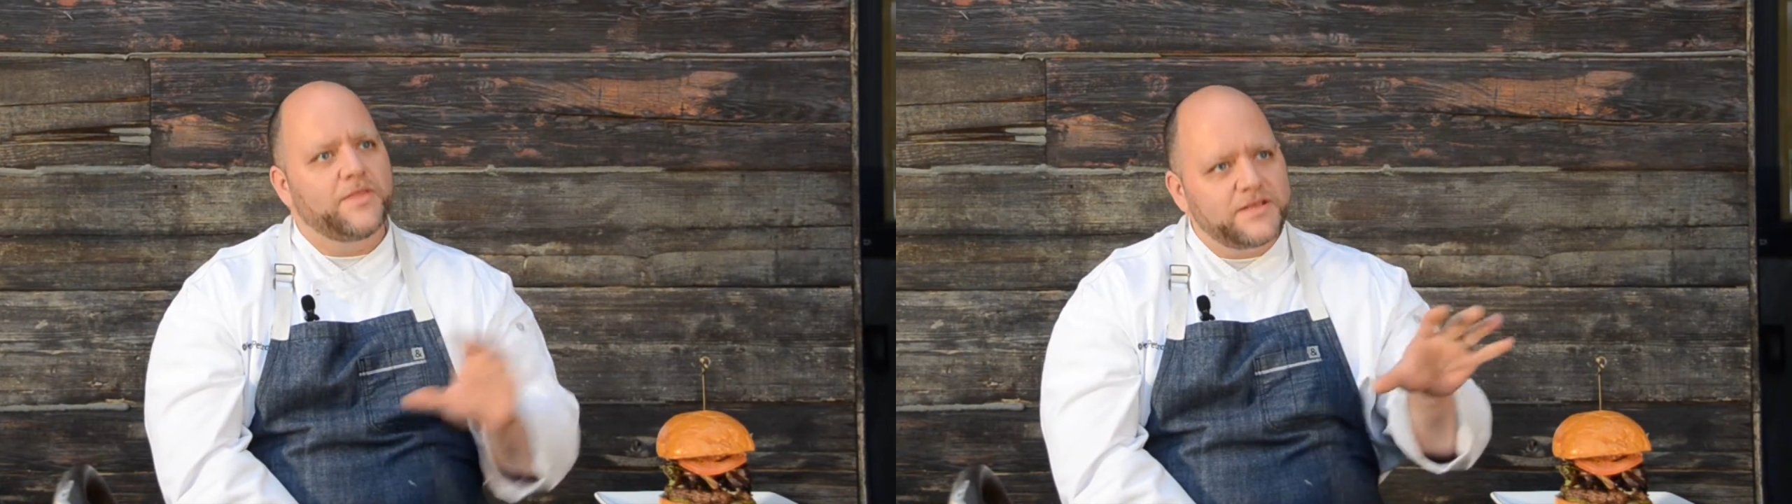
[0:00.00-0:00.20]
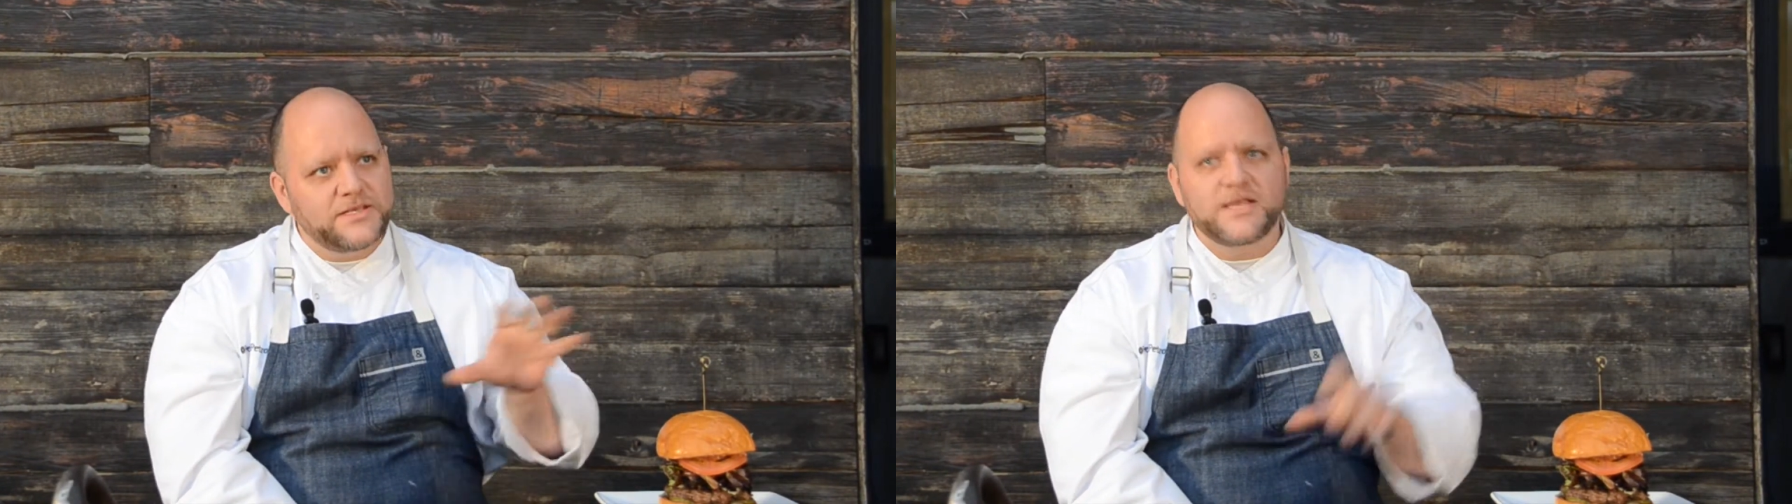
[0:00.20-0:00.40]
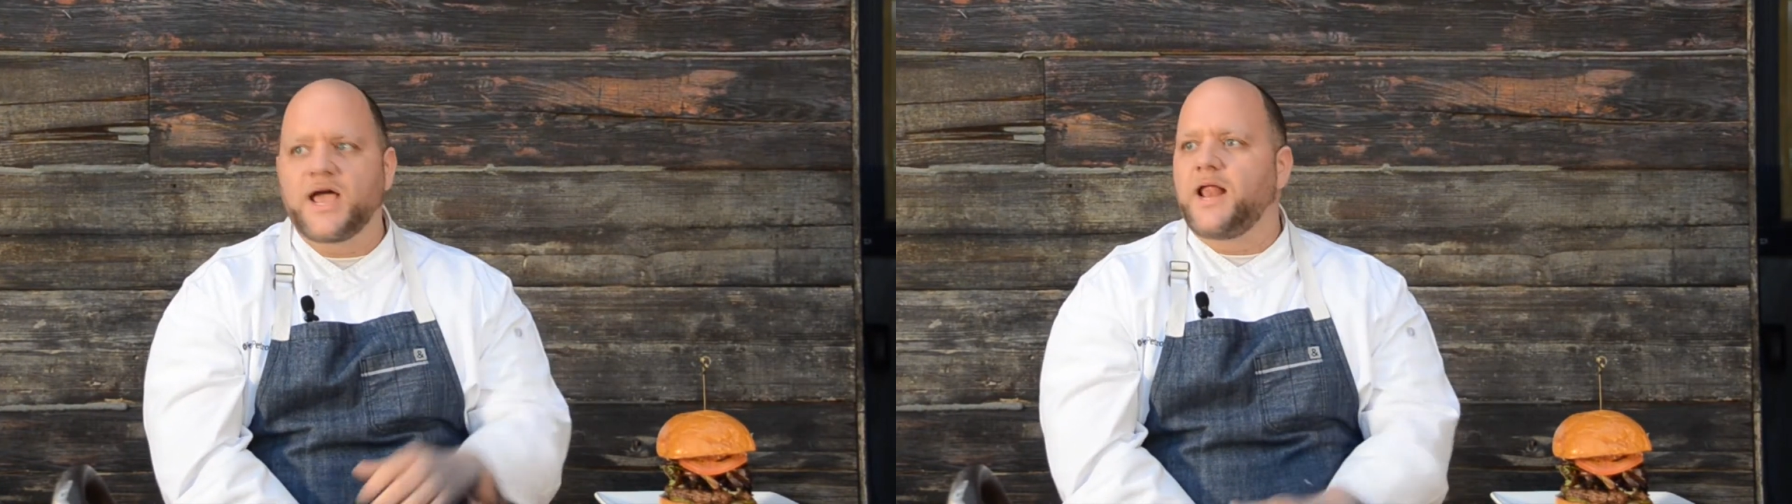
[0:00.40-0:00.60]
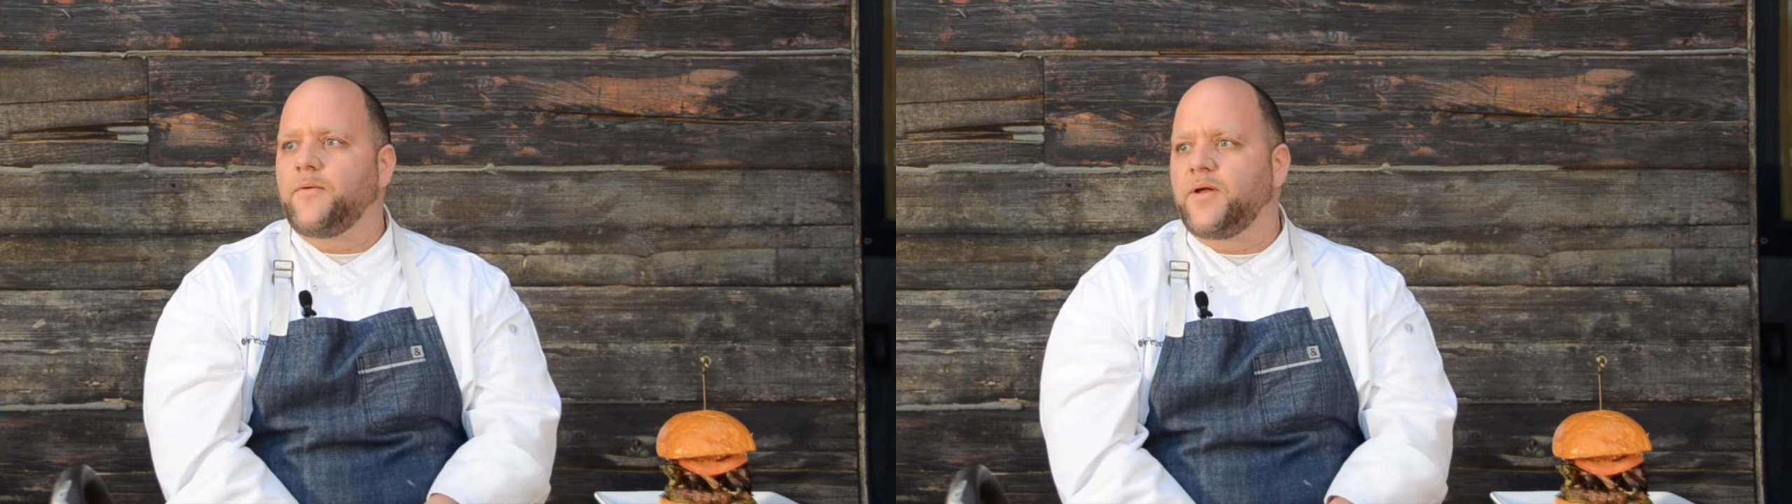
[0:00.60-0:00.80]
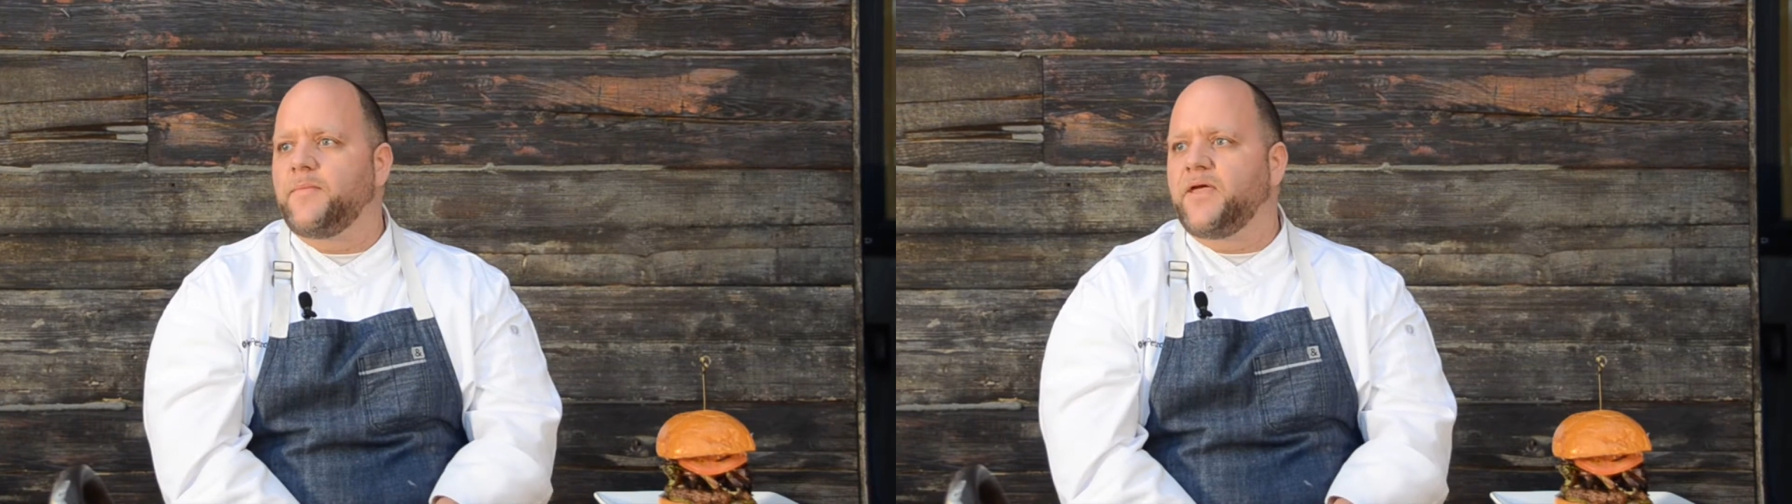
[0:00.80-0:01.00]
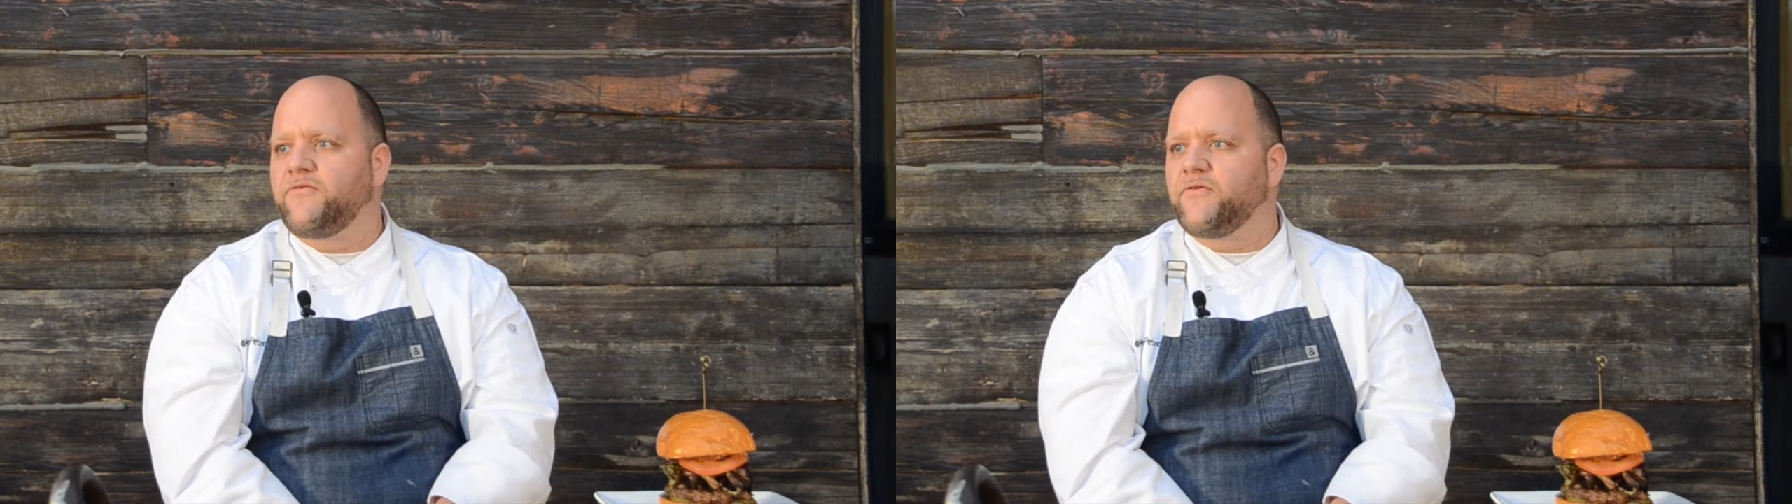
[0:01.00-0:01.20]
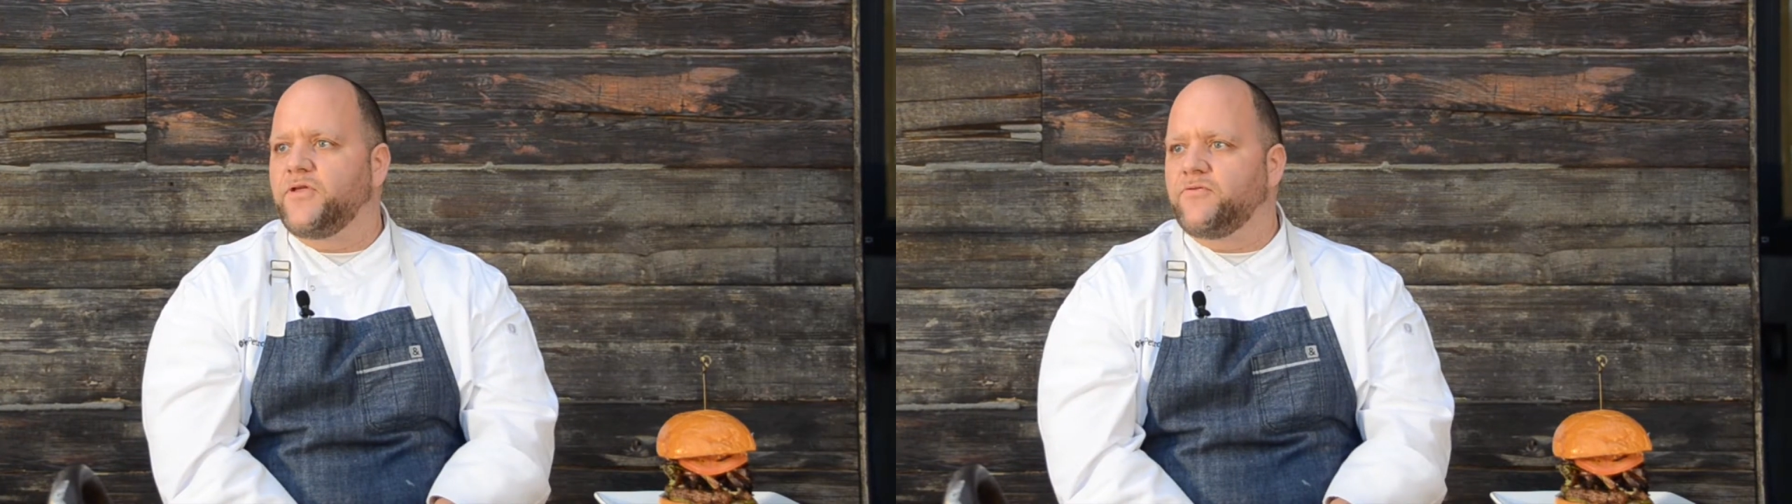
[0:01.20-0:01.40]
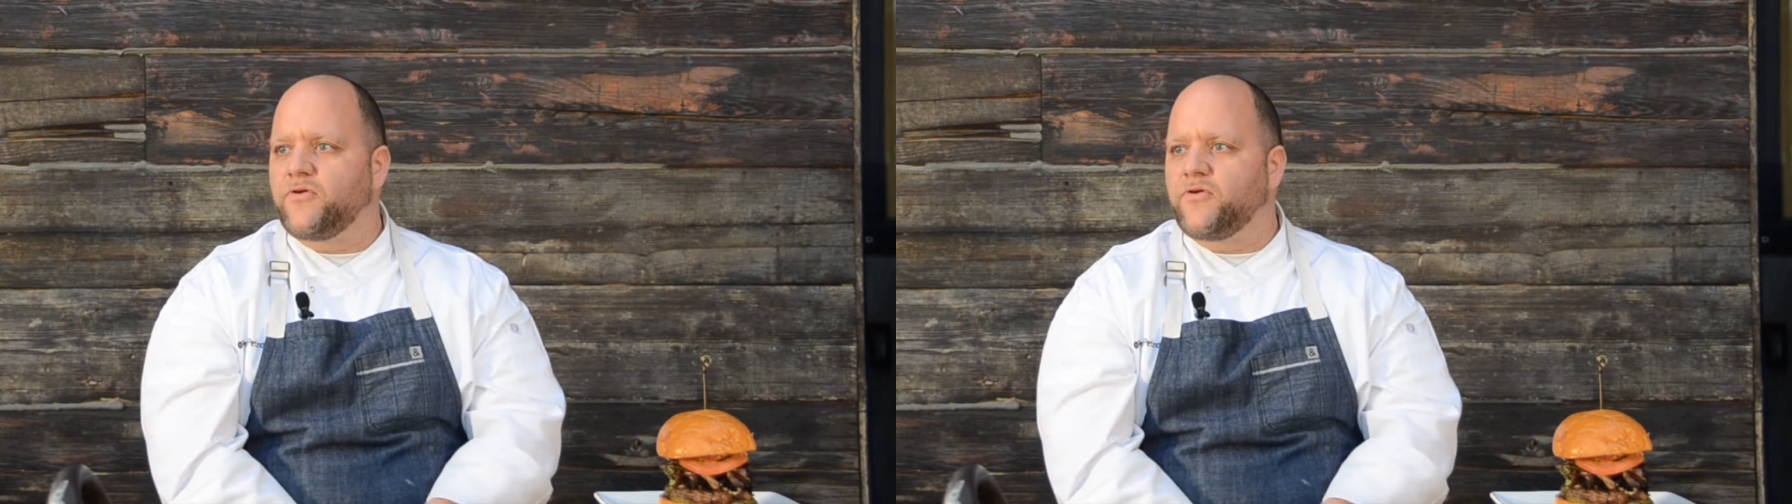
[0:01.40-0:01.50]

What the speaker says: this is the kind I want to make for you.